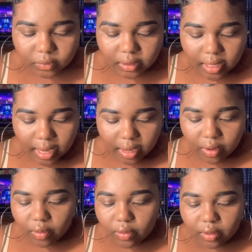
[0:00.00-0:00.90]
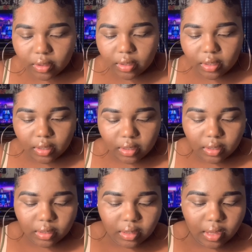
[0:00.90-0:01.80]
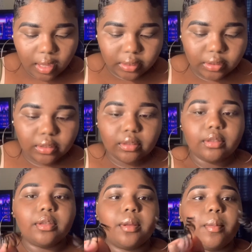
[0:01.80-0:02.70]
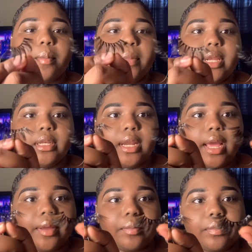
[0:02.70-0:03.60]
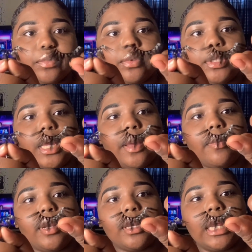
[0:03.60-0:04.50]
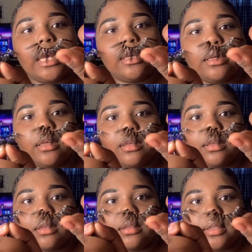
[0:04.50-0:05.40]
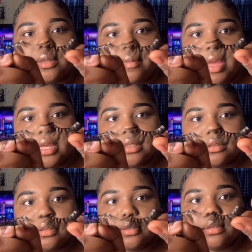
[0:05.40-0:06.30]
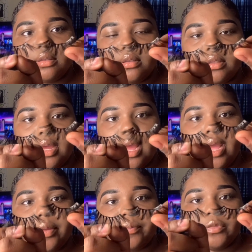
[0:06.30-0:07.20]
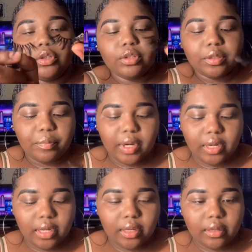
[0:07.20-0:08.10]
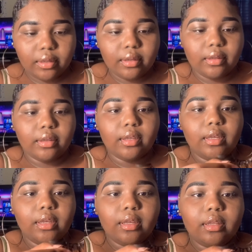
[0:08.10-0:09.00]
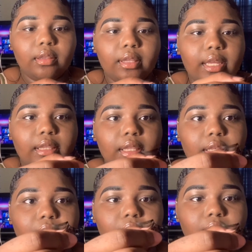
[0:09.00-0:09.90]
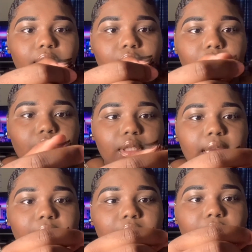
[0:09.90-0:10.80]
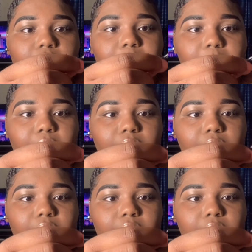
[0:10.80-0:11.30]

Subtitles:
how I just bent that? See how I bent that to match the eye? You just bend it like this. Just kind of shape it.